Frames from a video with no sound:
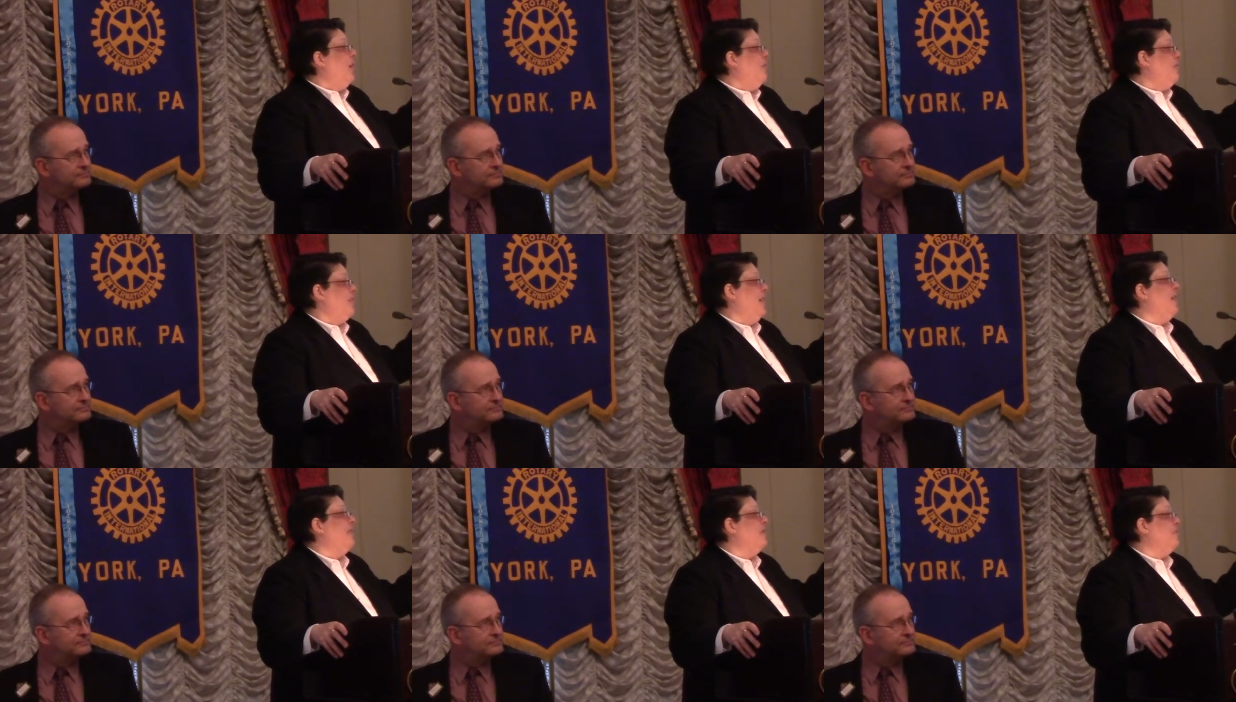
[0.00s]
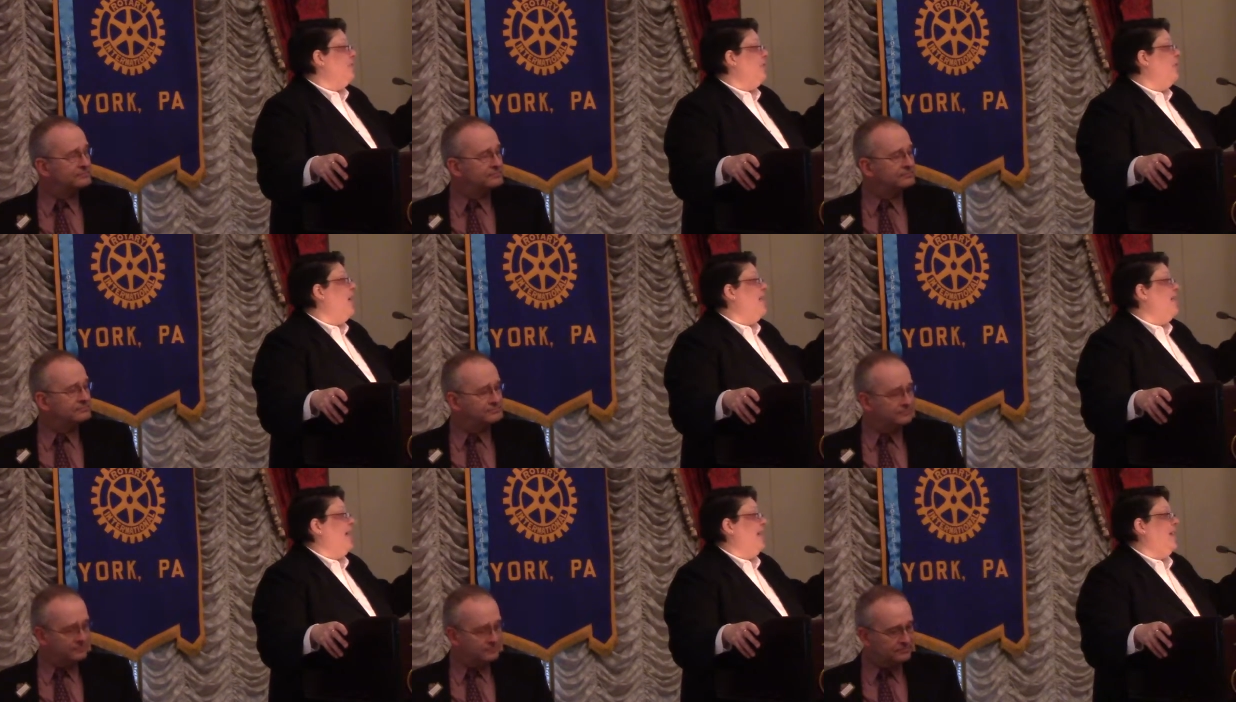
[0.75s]
Speaker 1: hotels, when you
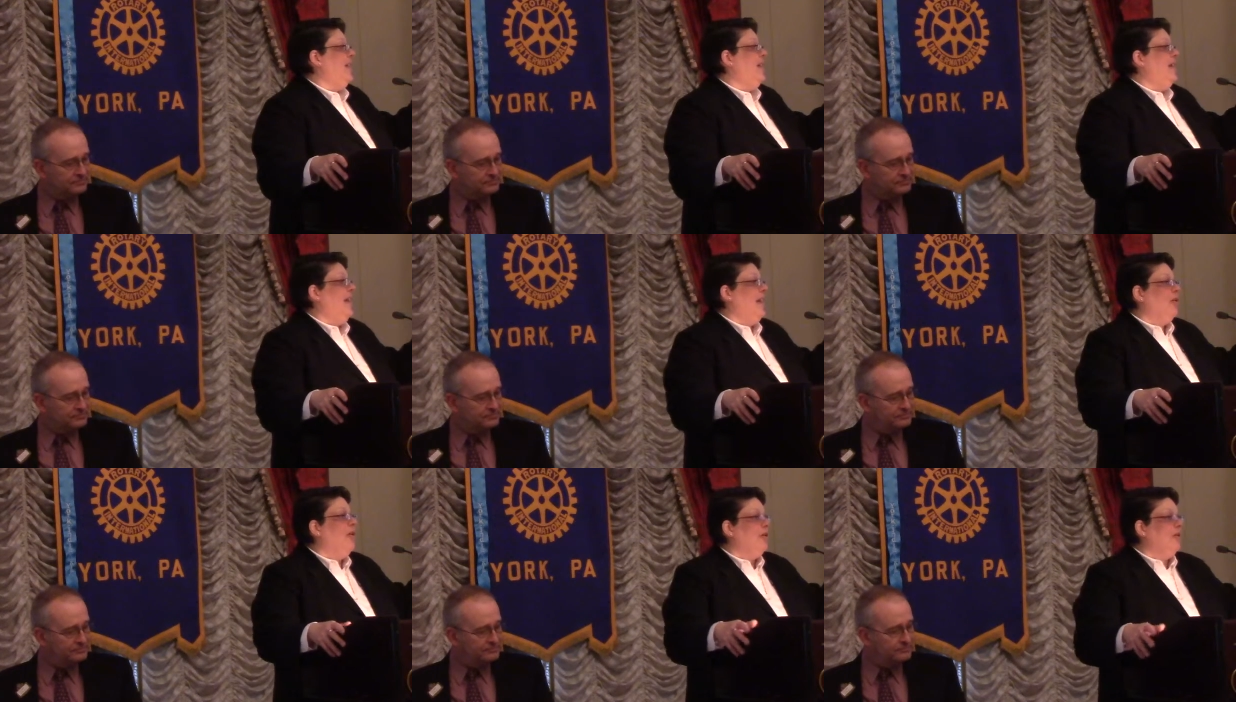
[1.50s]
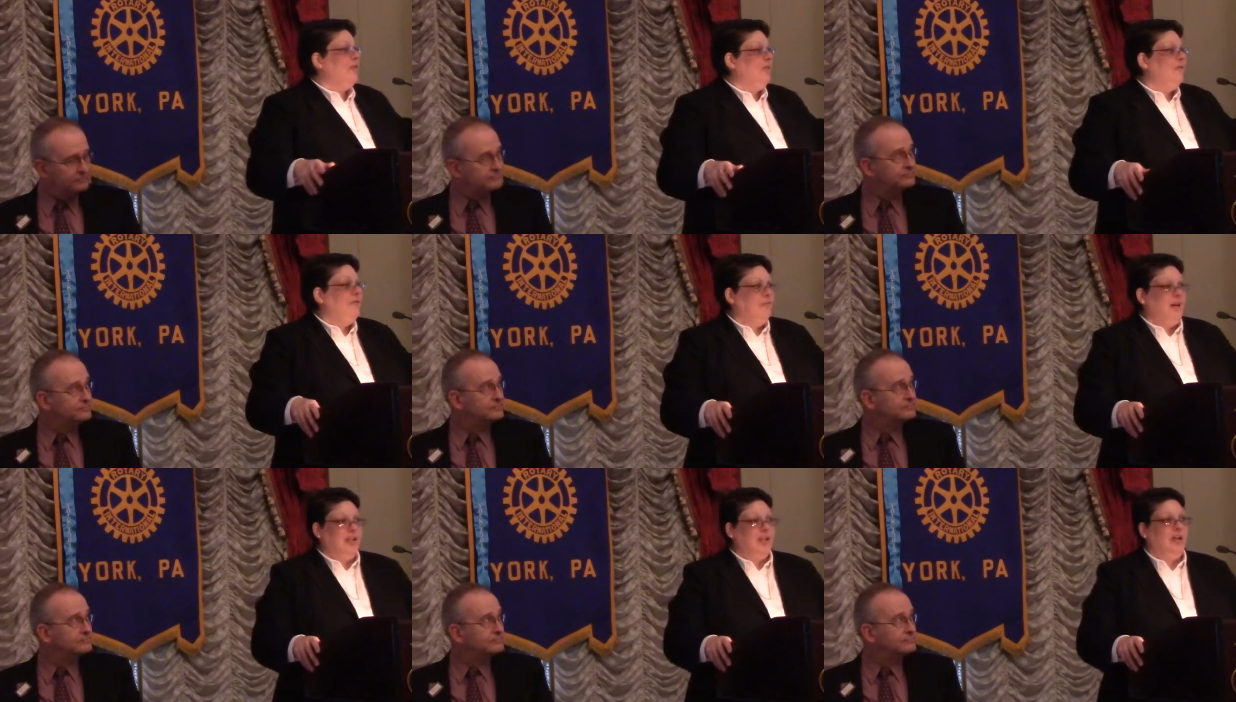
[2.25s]
got that key, it had all of your
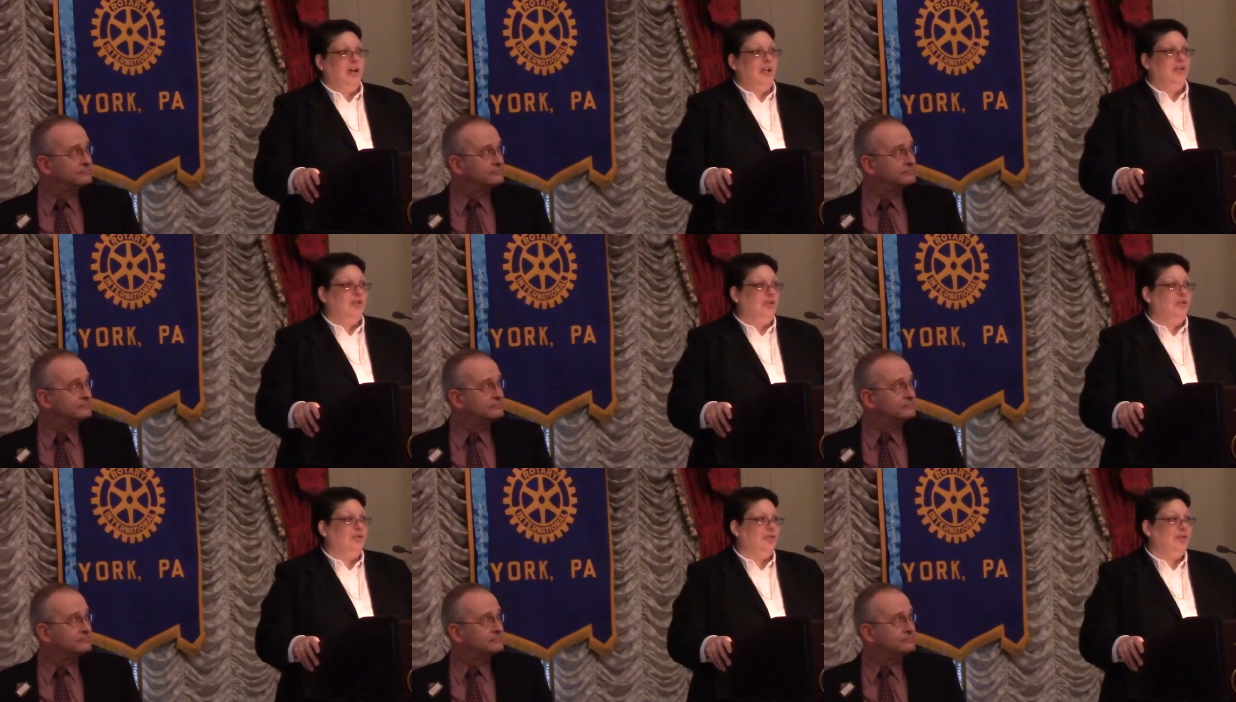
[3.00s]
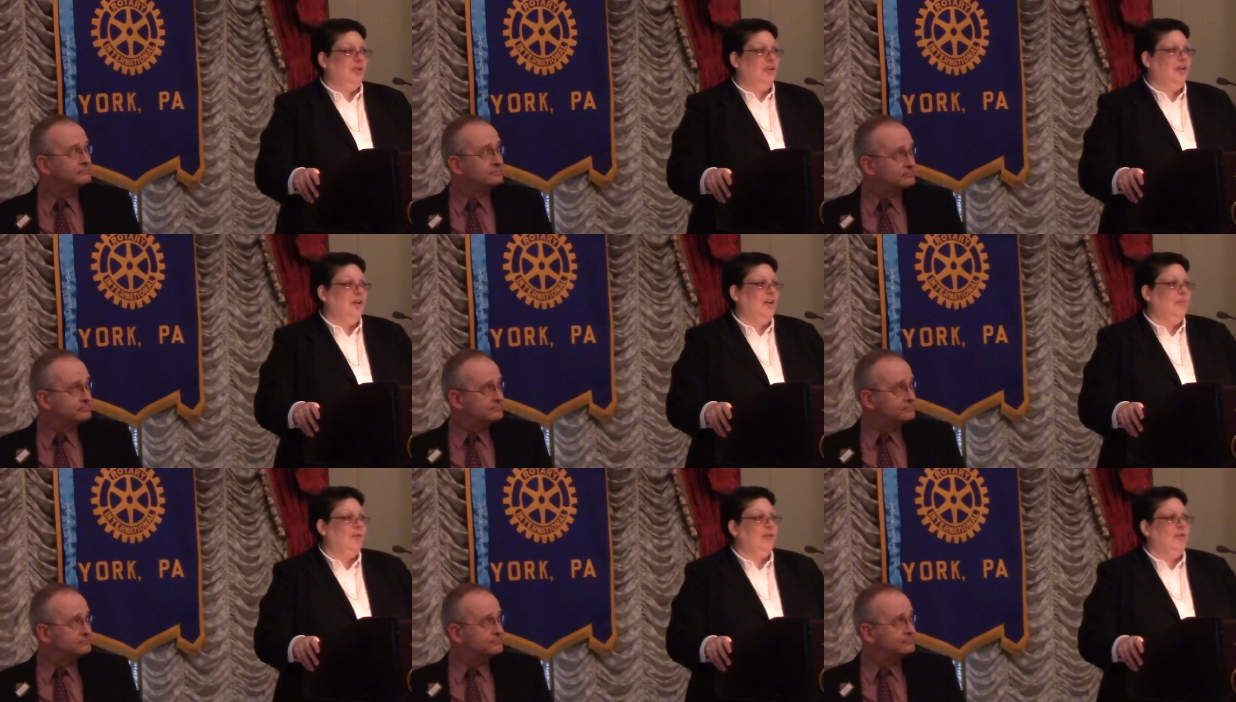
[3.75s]
information on it, your social security
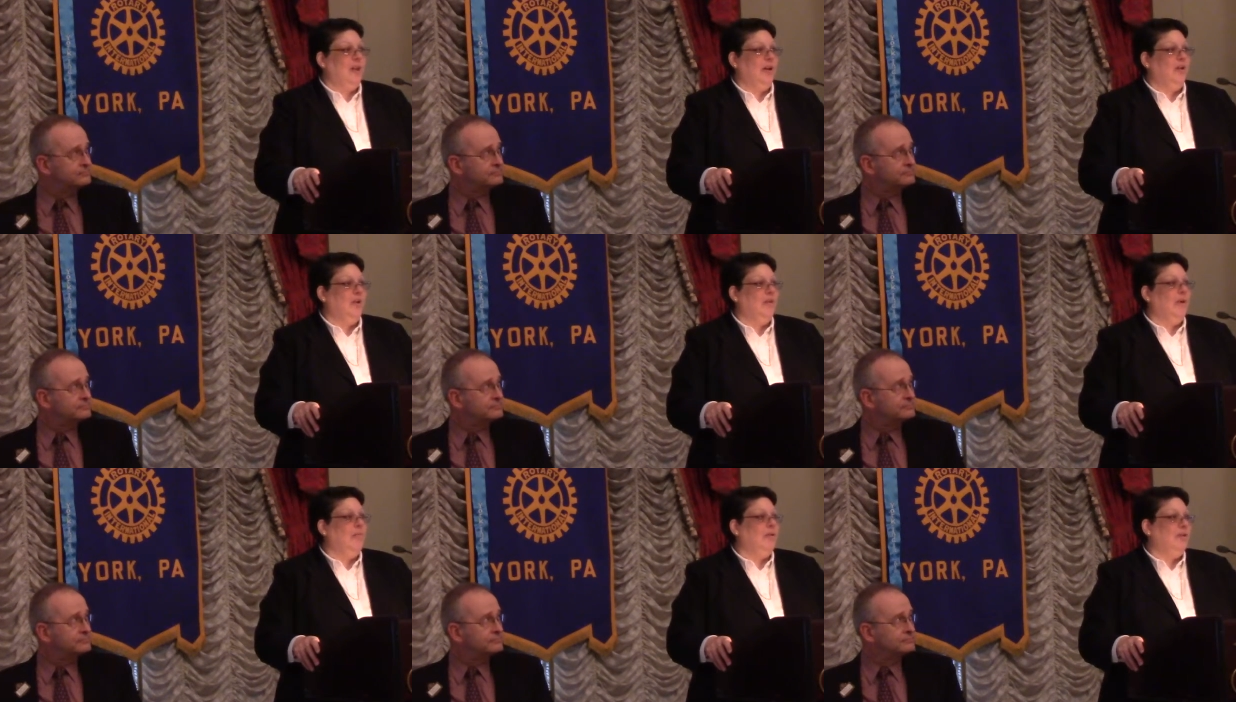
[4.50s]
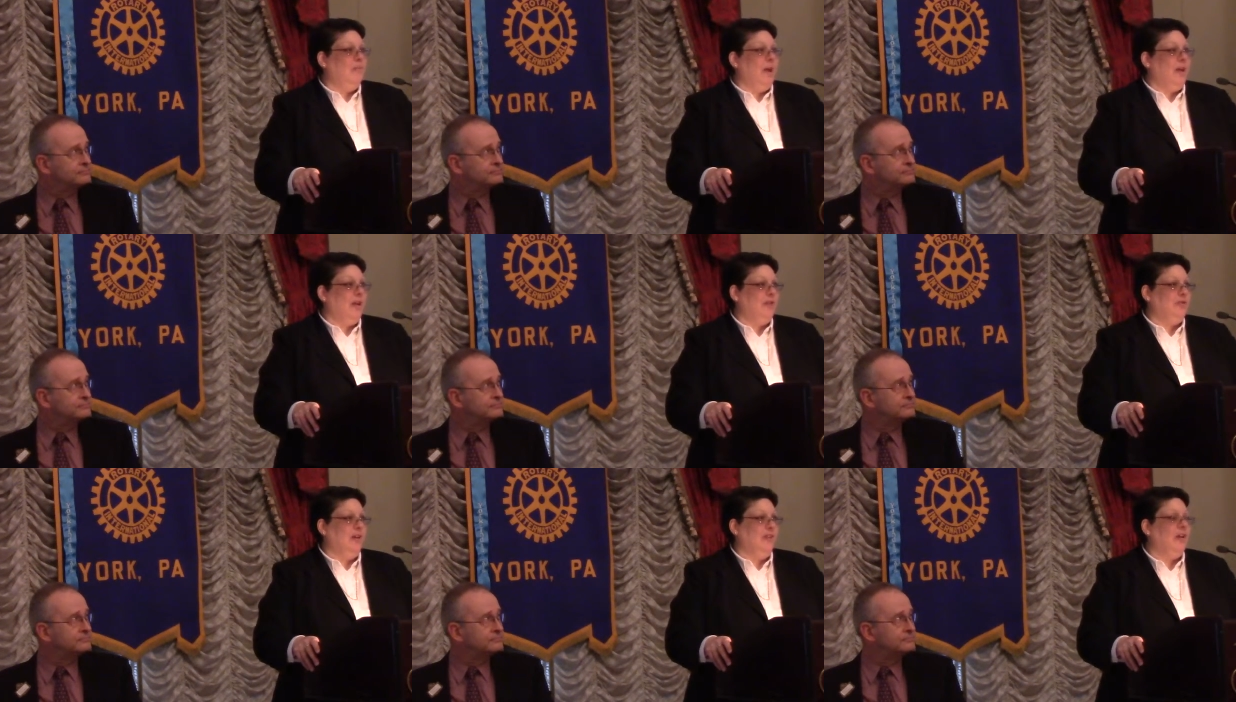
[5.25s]
number, your credit card number, your mailing
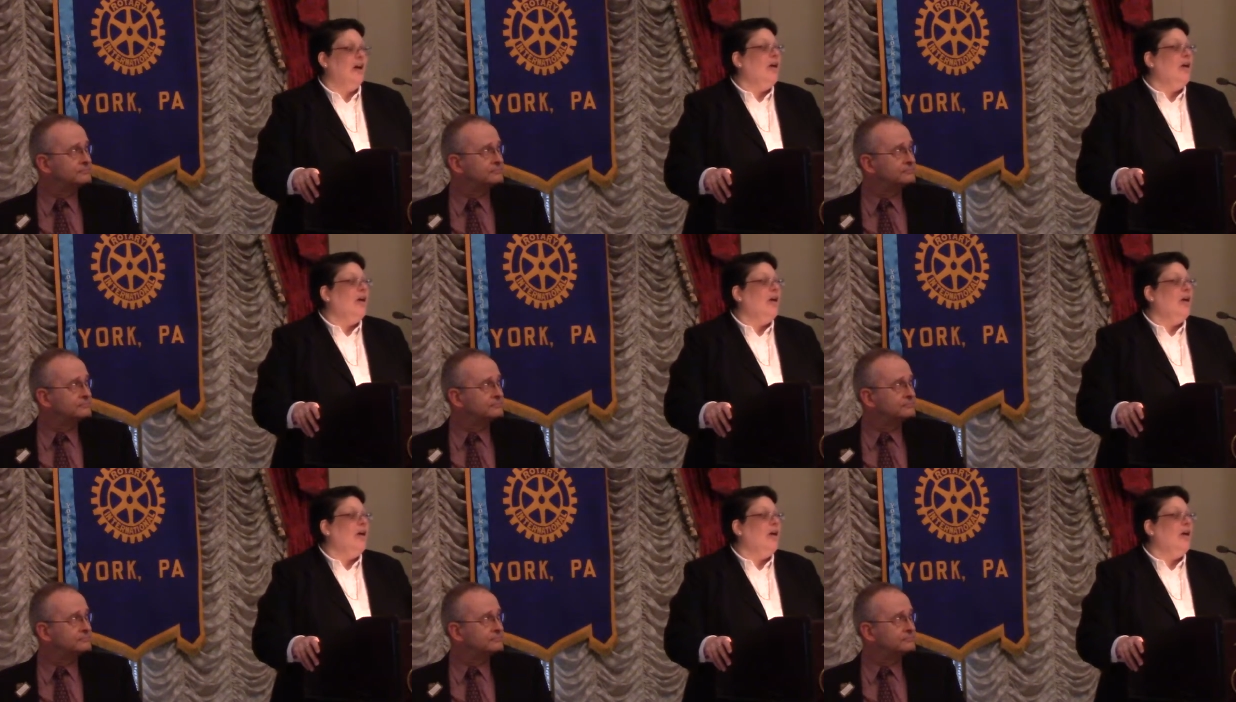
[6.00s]
address,